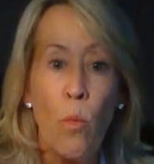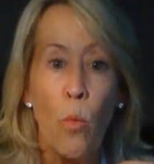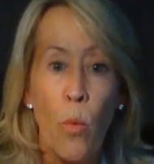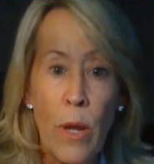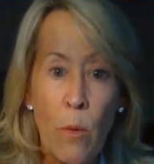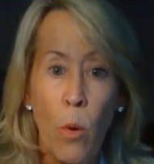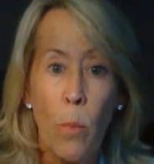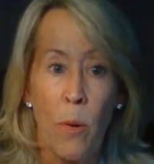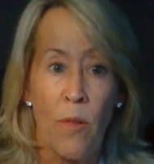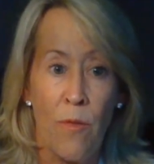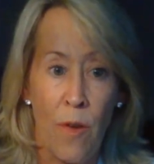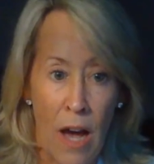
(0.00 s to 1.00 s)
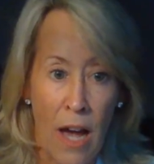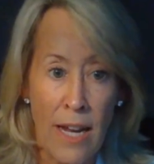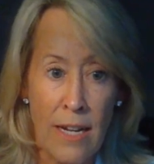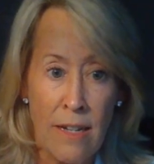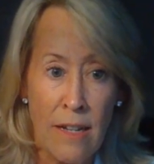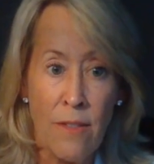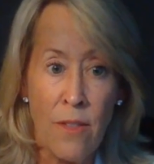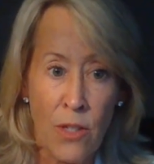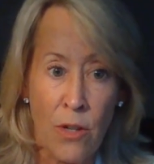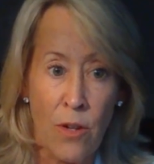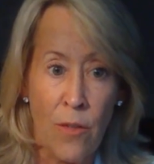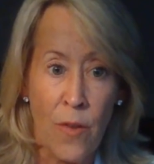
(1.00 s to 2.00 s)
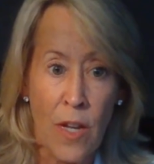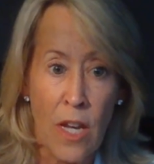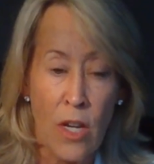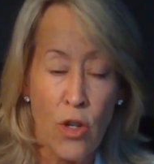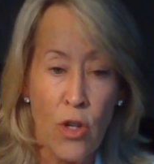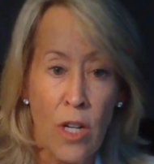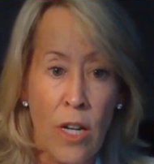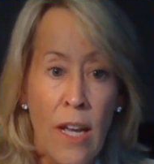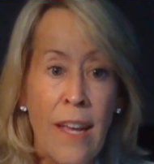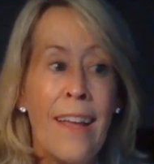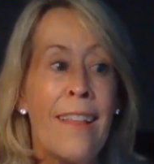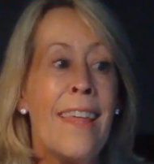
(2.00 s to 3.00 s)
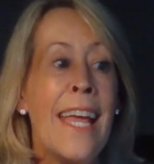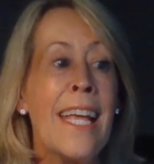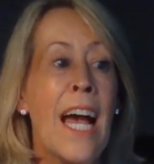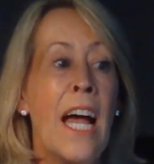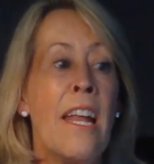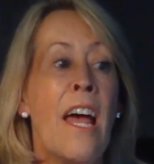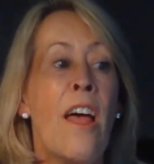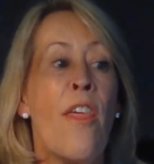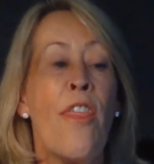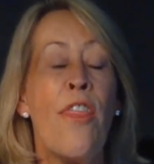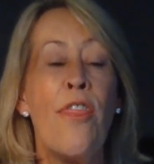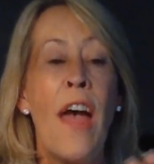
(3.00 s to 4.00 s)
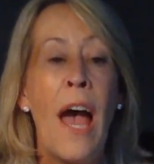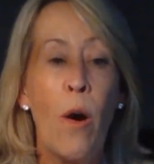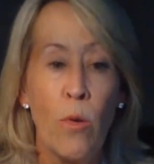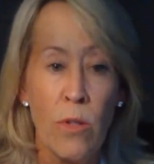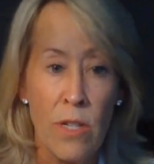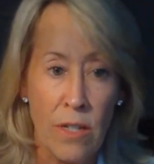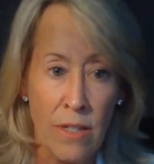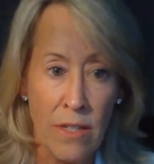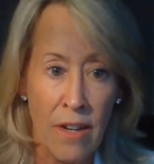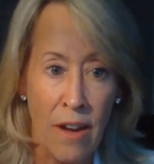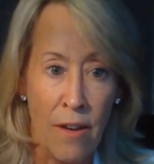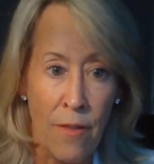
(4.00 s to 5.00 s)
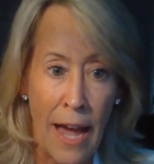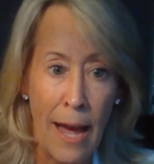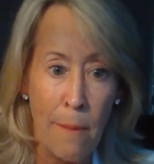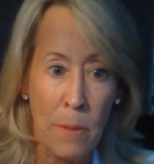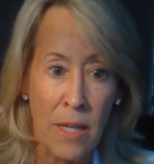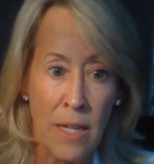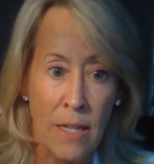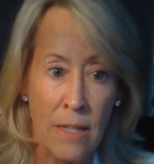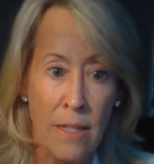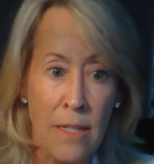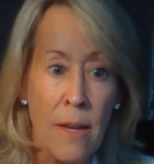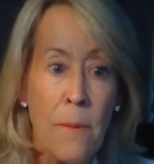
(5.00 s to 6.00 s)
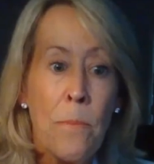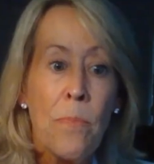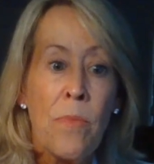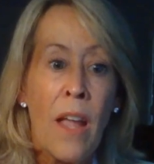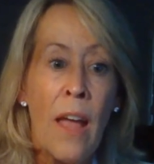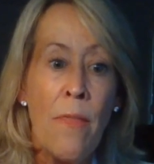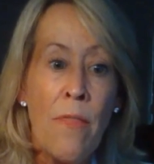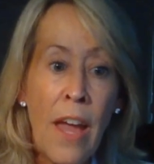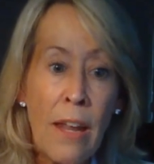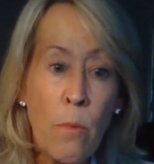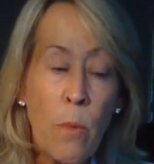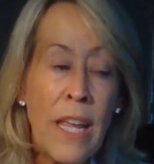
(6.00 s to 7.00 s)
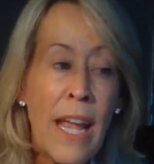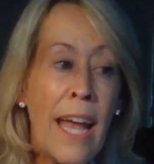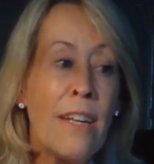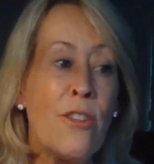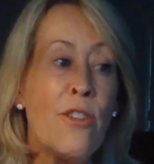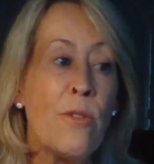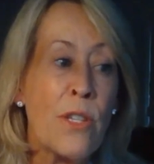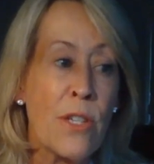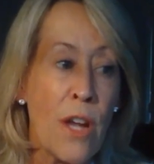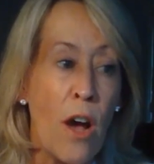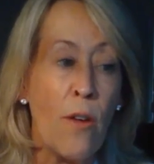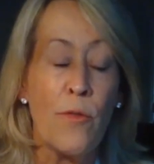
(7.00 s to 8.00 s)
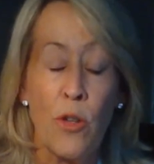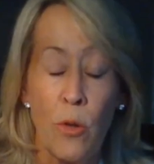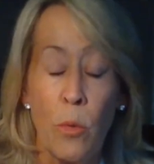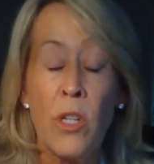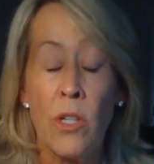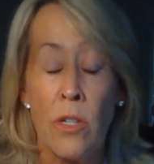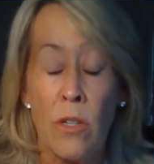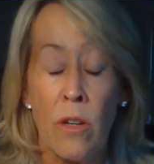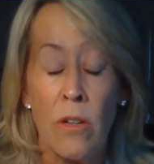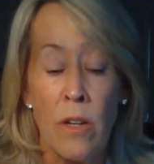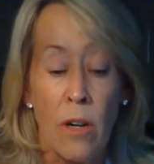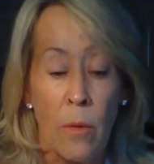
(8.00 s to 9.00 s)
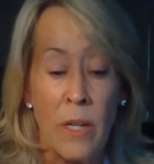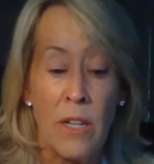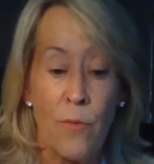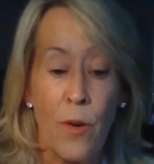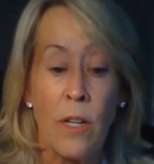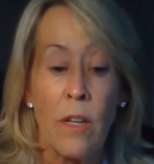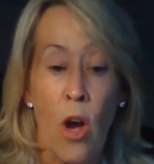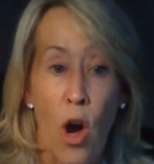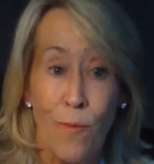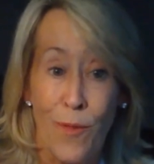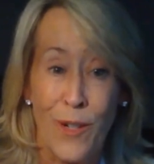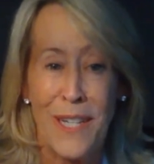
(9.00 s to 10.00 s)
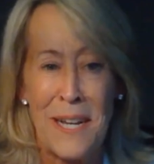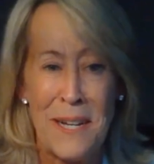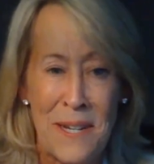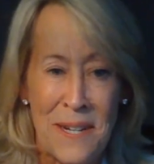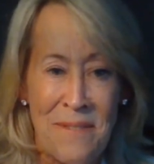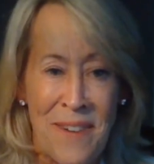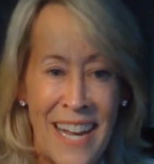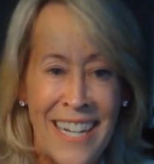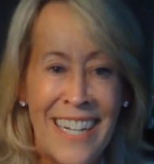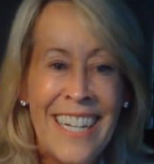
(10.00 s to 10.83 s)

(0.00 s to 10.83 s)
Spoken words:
We will provide the certification. They got thousands of applicants. And then we had to solve which is, a different conversation, right?